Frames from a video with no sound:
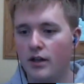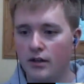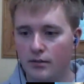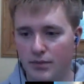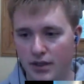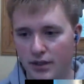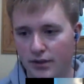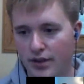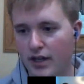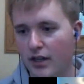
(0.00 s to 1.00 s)
because
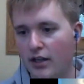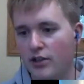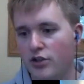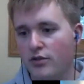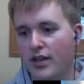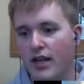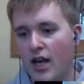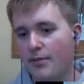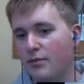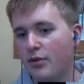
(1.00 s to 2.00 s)
any issues that
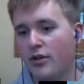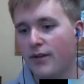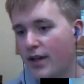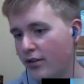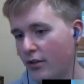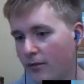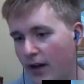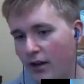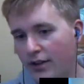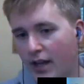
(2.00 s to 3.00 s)
happen per device are
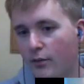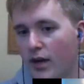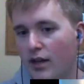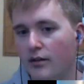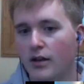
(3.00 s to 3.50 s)
filed that way.